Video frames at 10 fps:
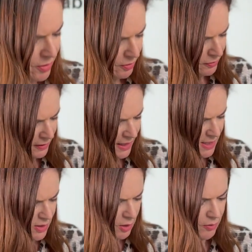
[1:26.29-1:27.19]
the
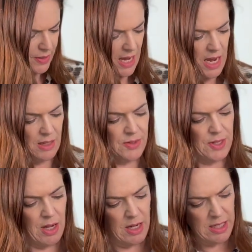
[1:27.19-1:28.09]
fleece on the
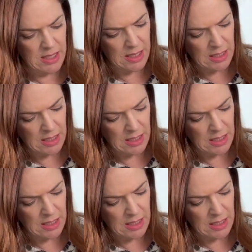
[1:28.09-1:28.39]
outside,